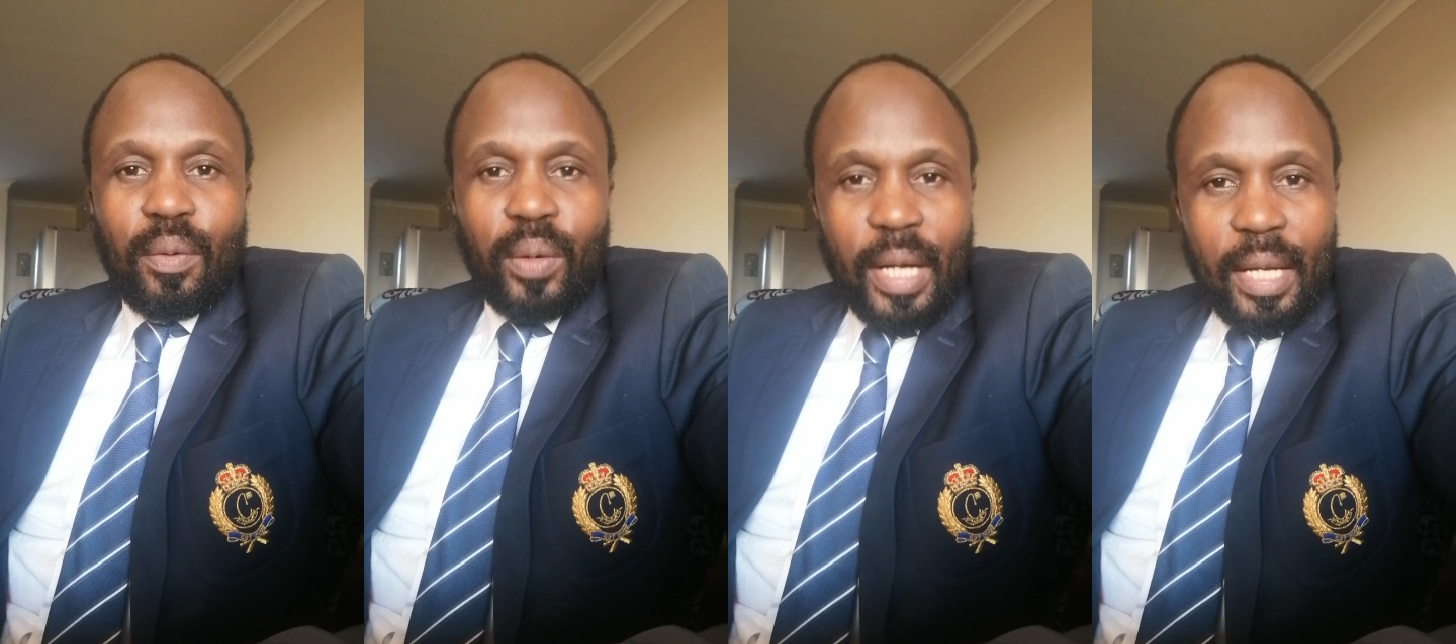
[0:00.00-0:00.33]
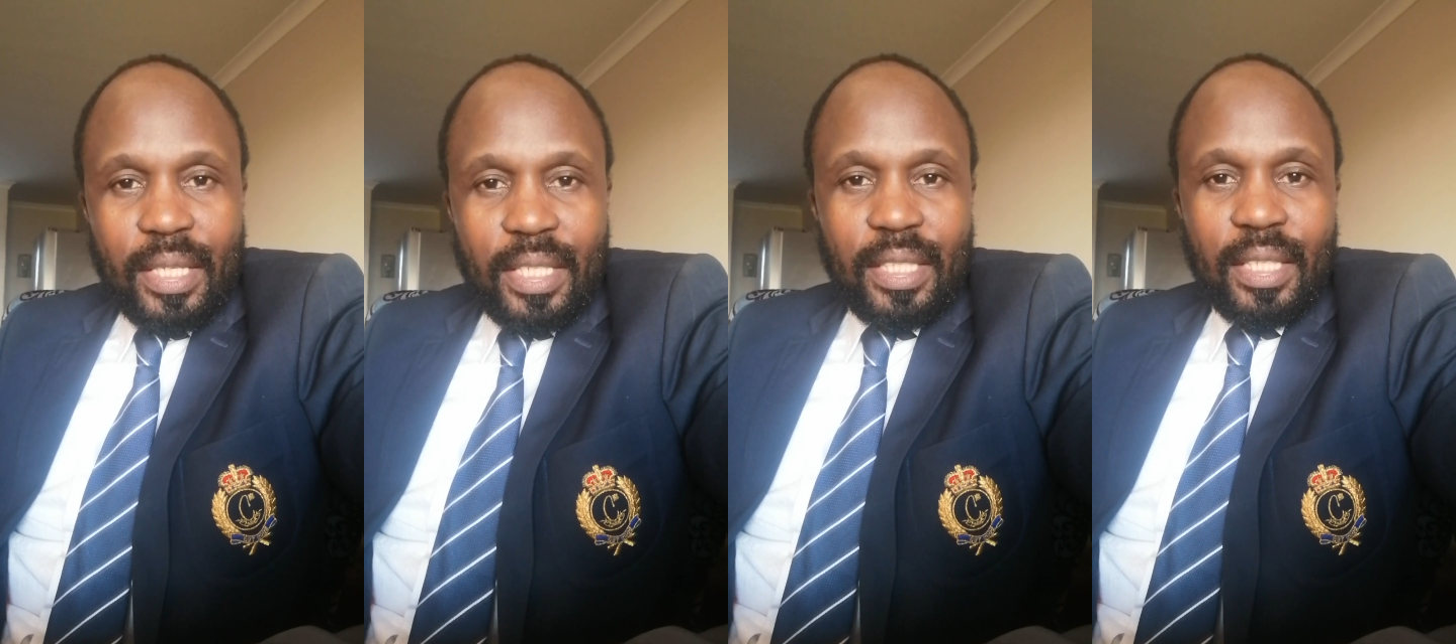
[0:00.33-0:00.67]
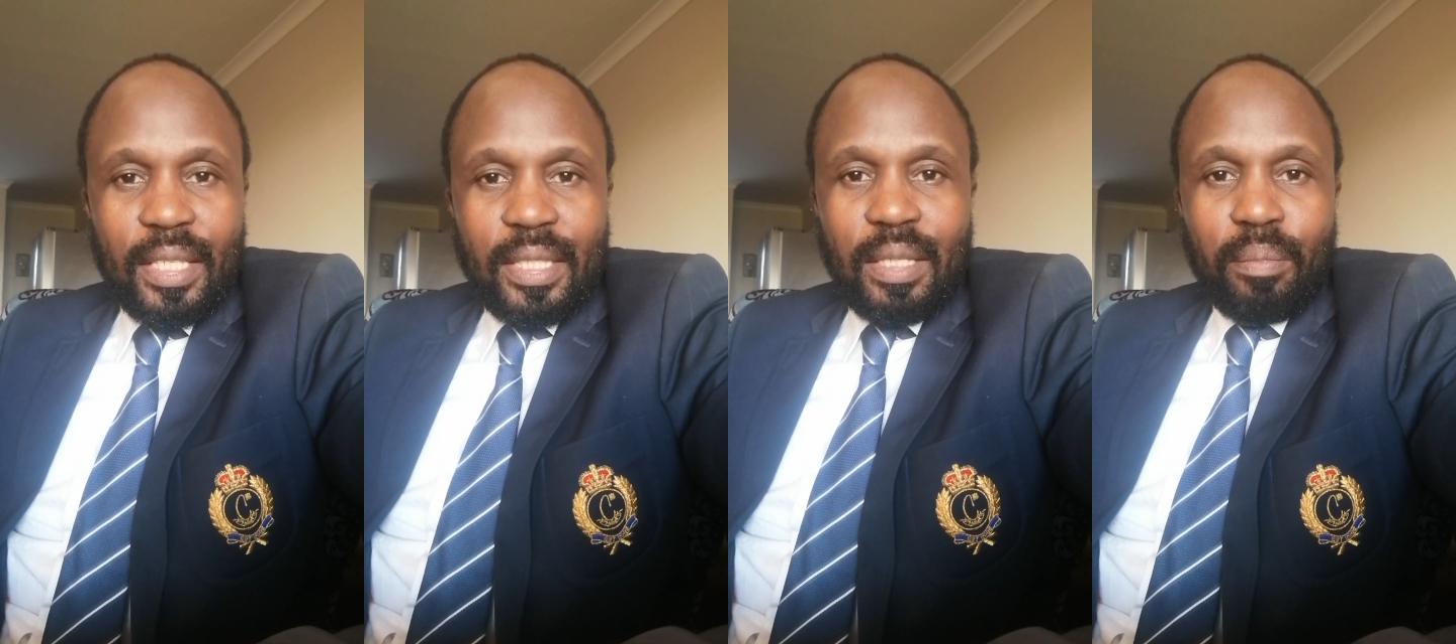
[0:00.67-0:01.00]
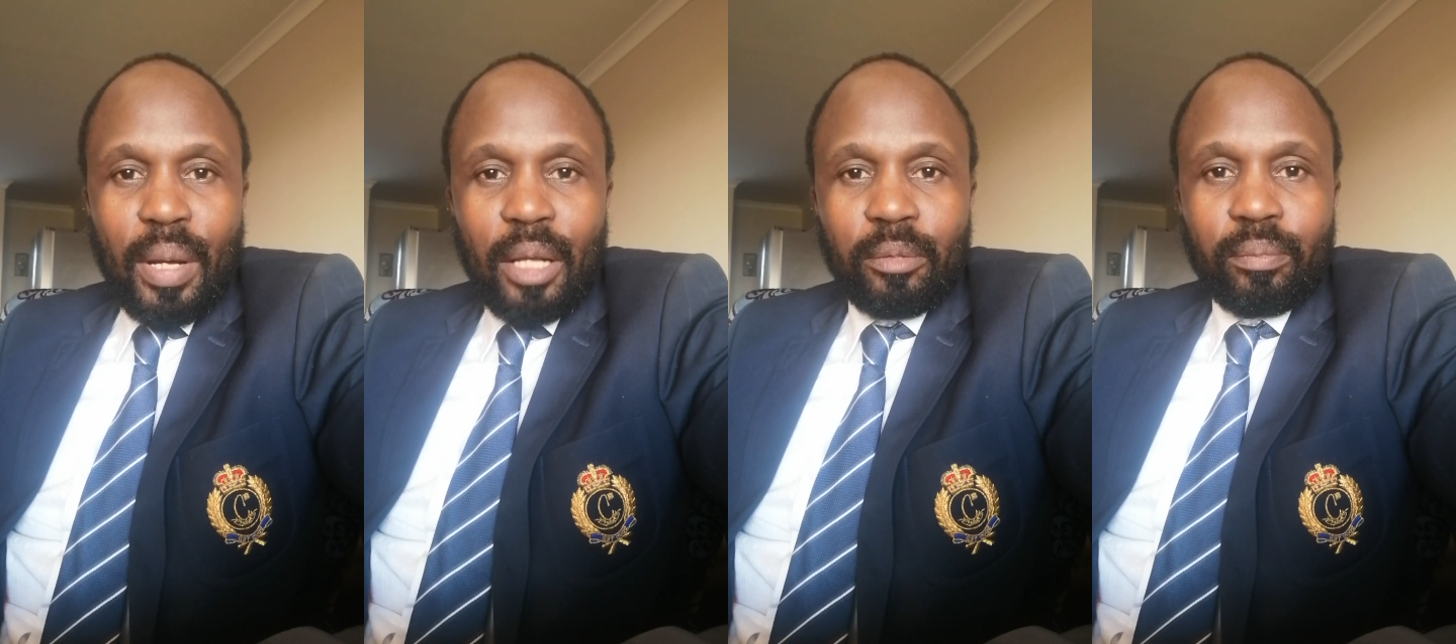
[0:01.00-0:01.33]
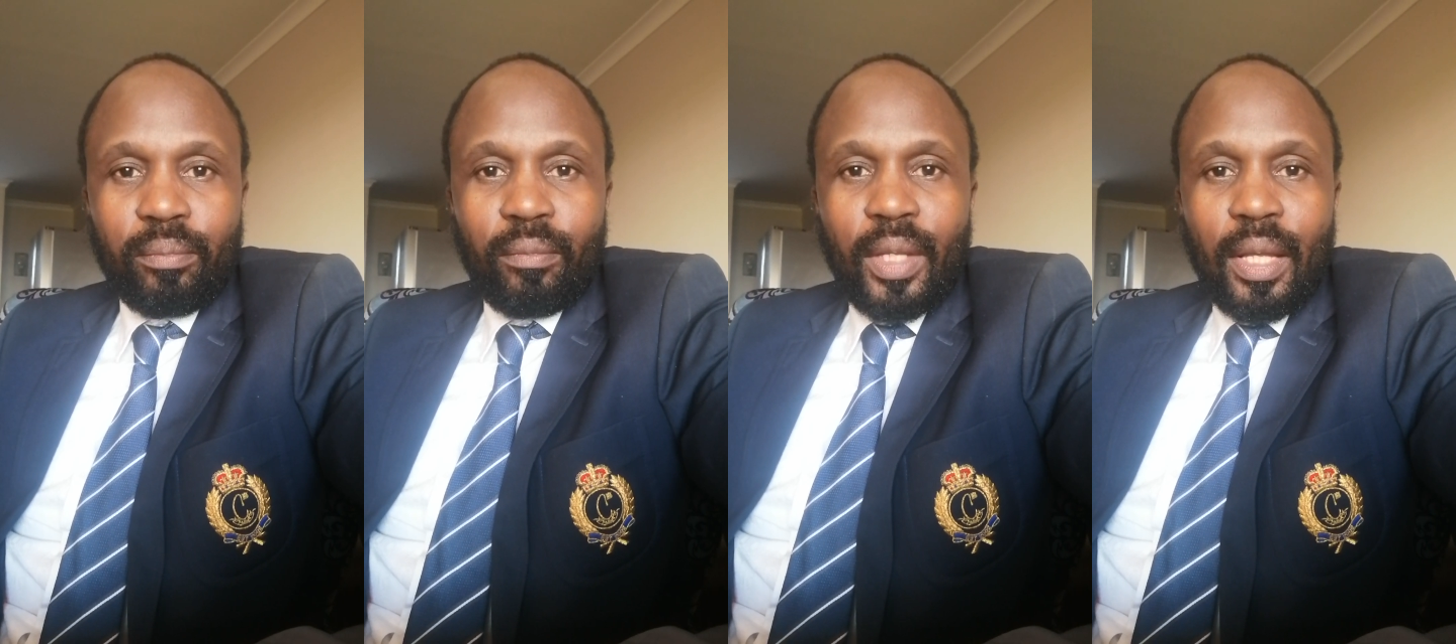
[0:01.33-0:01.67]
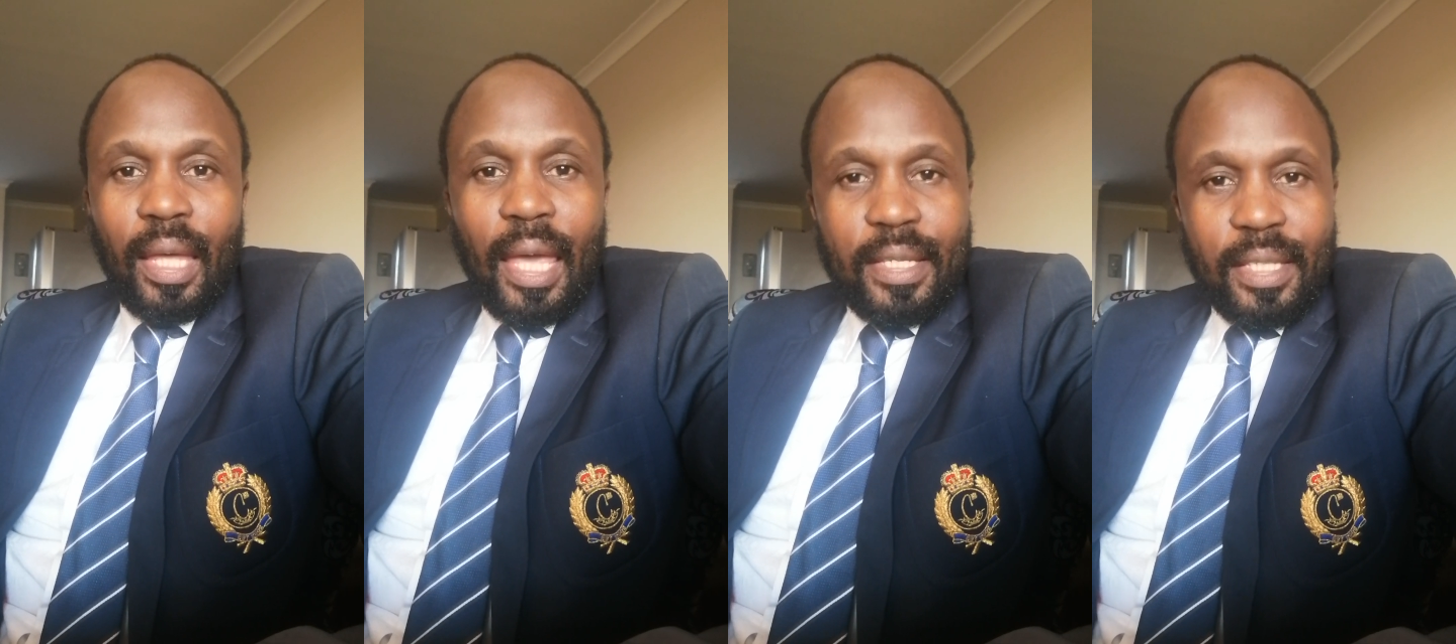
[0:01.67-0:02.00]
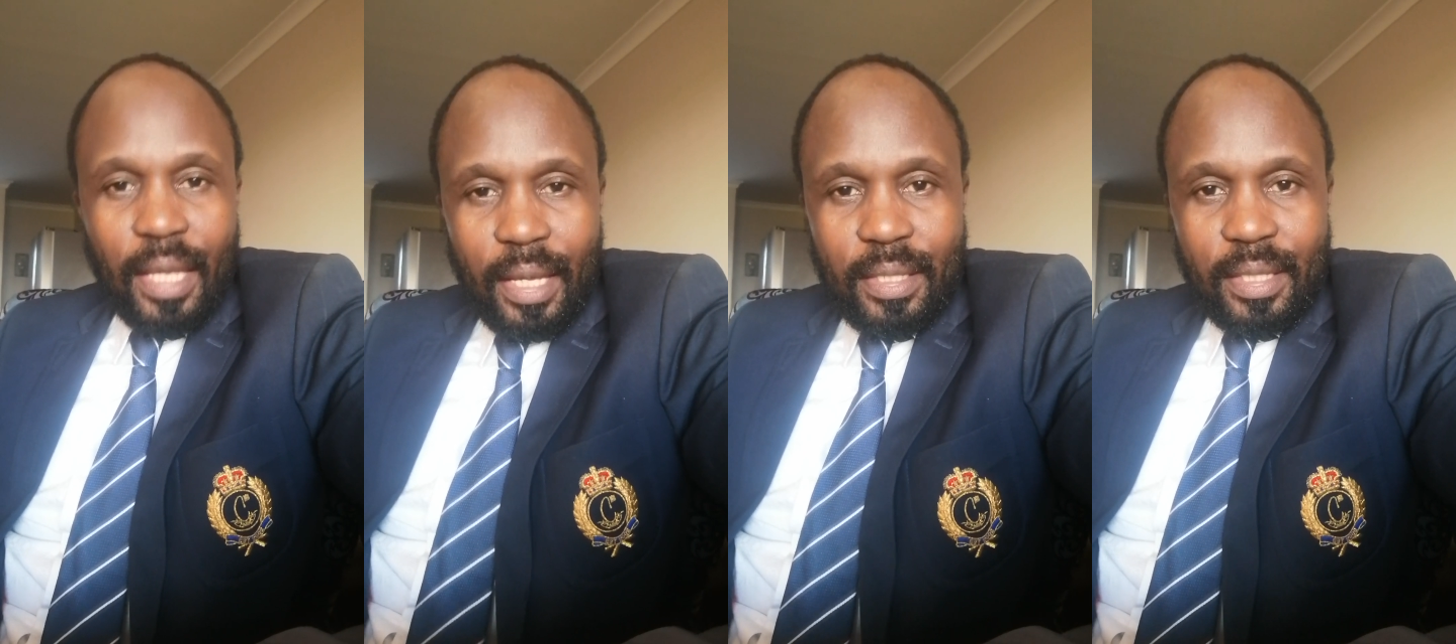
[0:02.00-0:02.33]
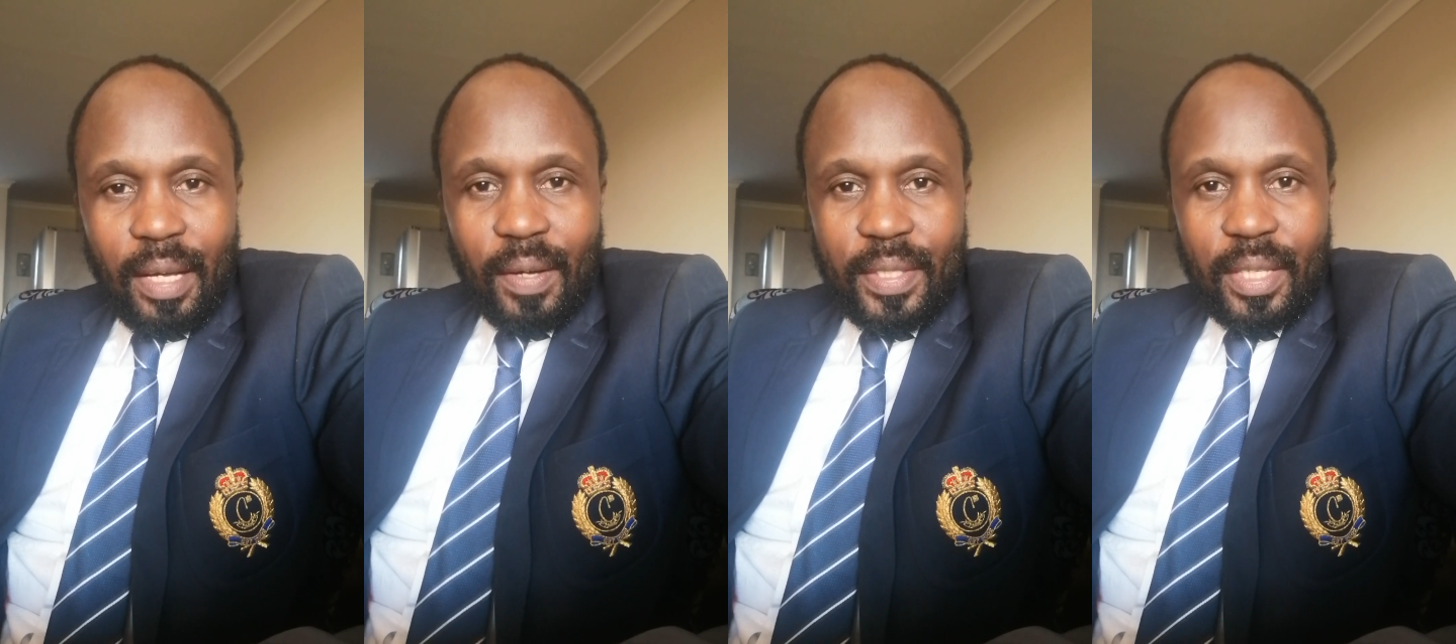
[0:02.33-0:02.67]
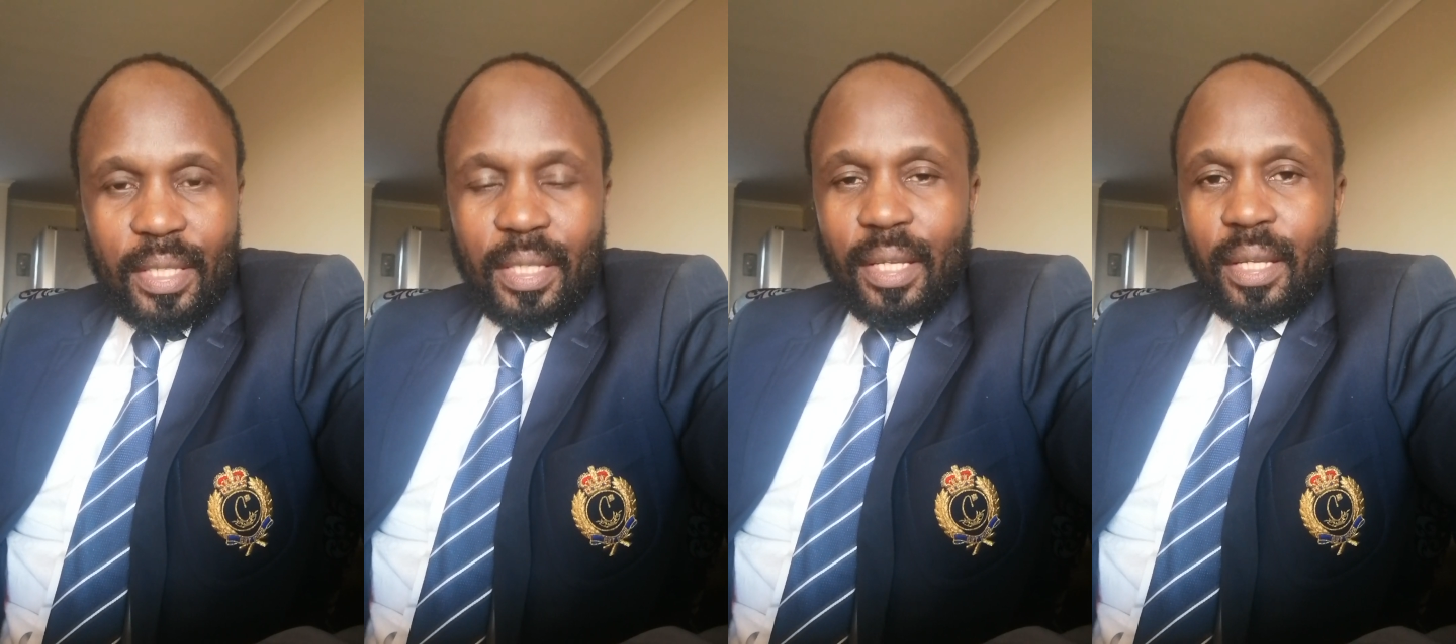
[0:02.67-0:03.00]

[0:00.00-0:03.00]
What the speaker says: on untreated timber, 88,000